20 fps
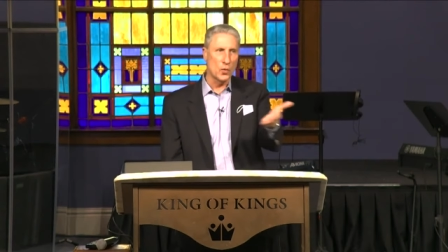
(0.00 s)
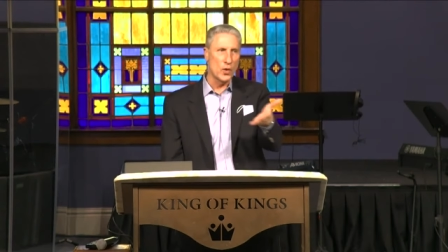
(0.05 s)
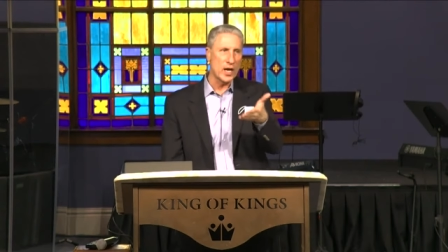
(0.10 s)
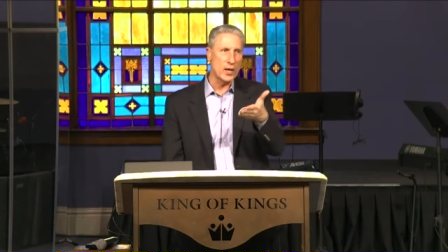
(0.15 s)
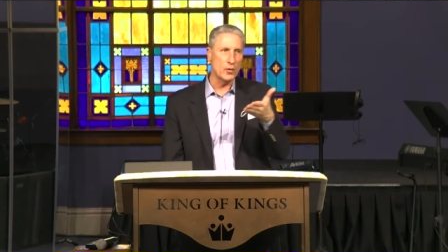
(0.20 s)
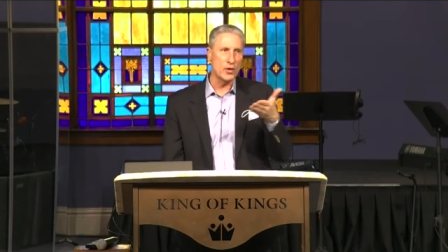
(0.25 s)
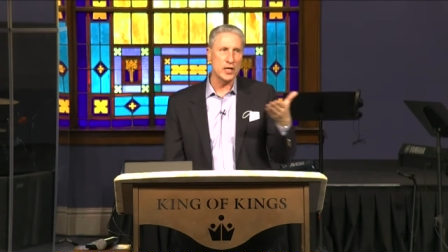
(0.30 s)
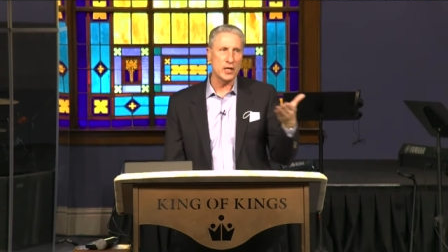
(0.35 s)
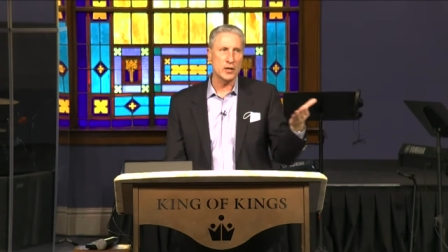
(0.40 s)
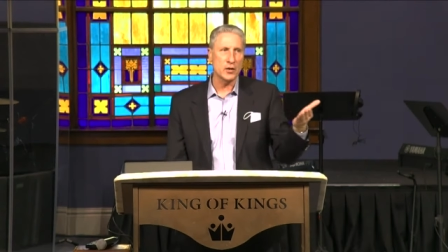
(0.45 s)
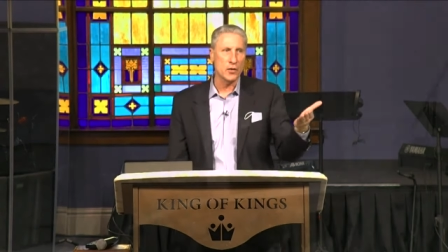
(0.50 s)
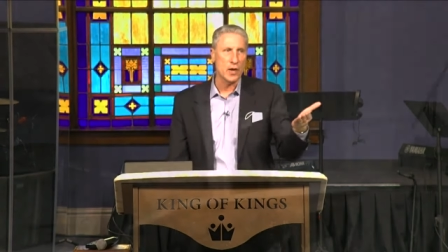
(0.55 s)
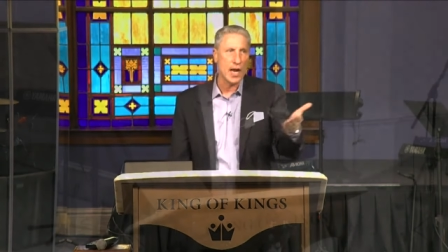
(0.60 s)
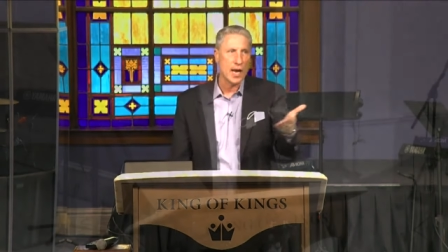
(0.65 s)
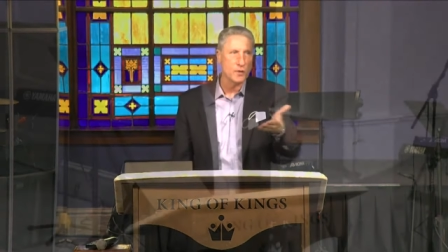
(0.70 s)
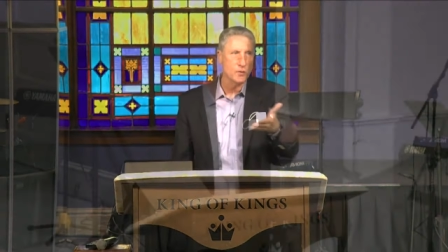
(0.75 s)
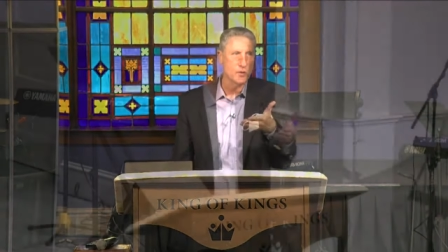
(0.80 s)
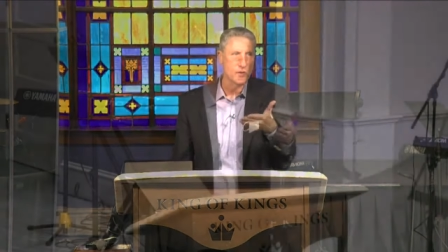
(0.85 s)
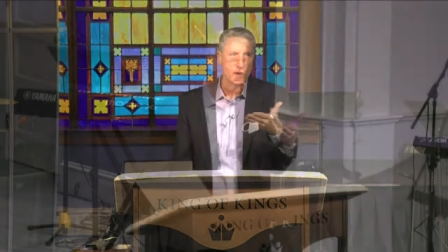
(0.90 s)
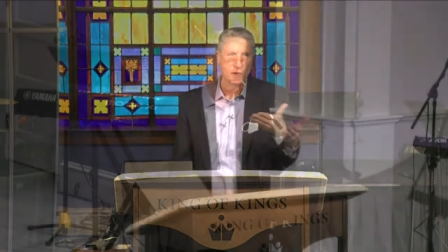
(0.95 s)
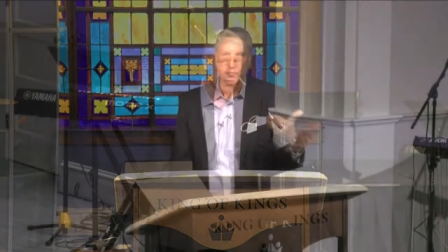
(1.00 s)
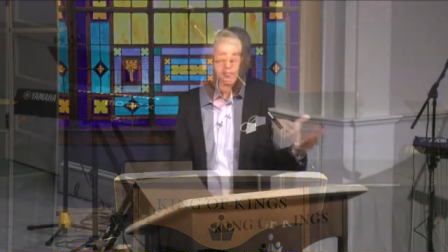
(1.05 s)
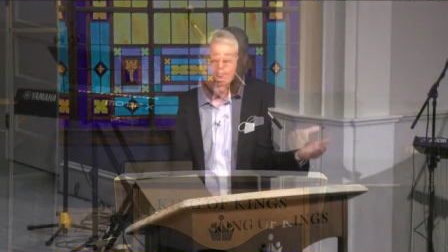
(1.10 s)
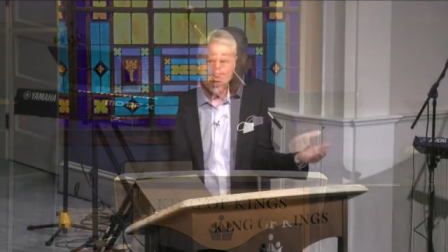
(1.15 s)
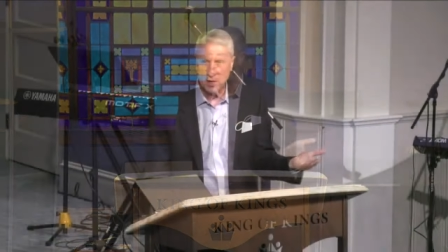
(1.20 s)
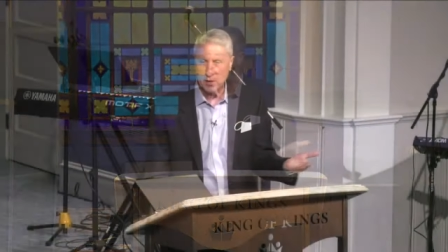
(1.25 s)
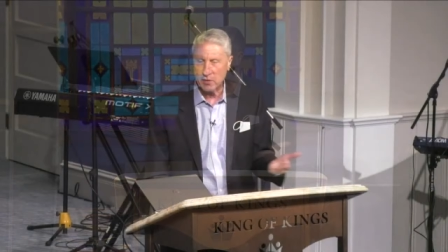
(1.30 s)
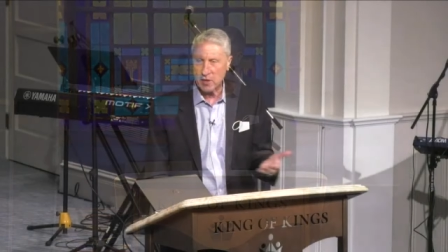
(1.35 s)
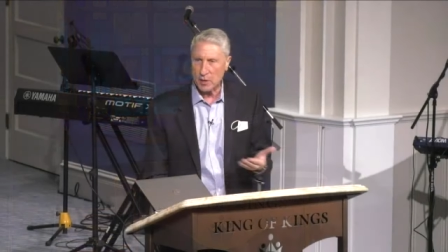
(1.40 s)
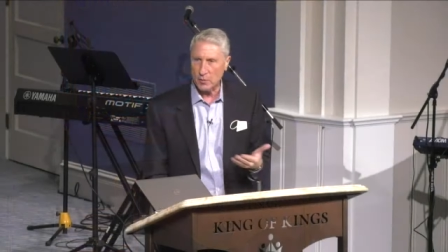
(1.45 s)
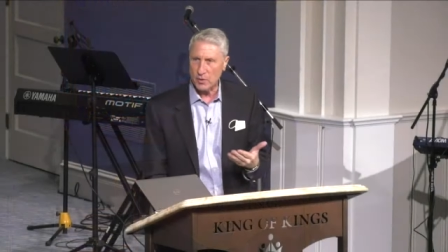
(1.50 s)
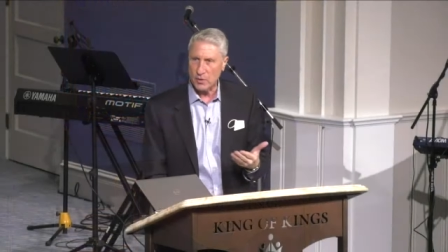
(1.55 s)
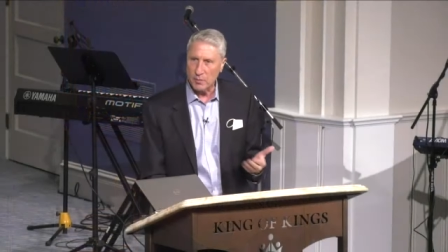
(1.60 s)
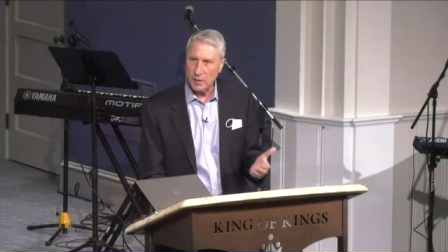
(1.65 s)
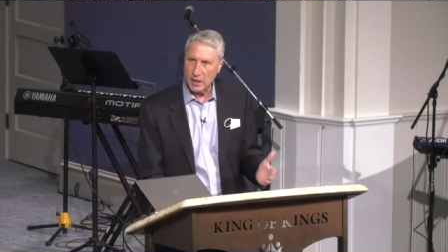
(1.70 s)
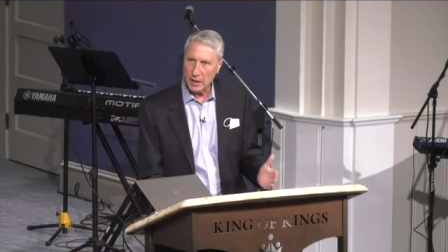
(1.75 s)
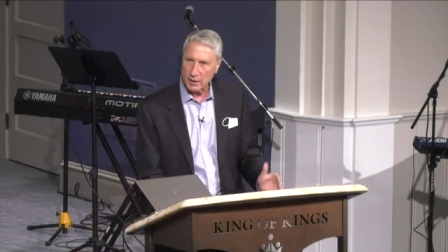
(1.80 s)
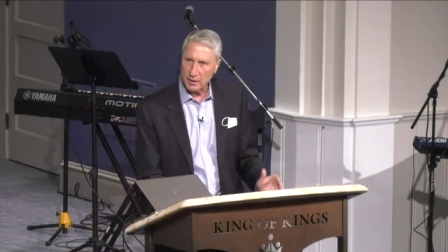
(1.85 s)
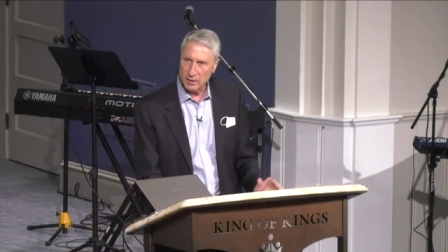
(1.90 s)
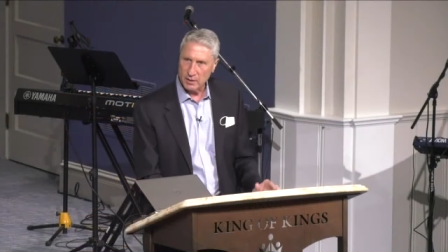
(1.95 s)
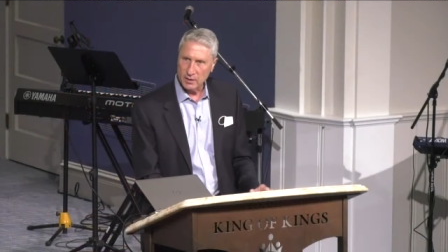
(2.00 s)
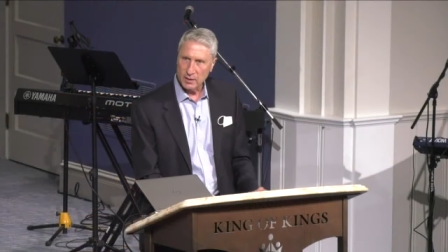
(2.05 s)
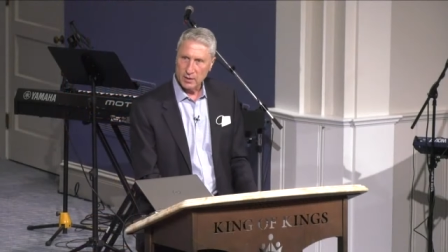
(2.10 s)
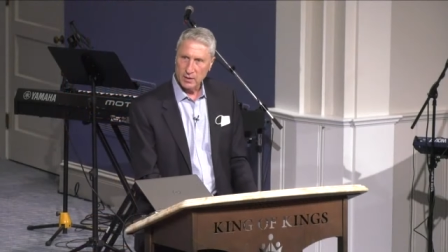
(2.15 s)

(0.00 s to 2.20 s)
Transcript: way we interact with everybody that we meet.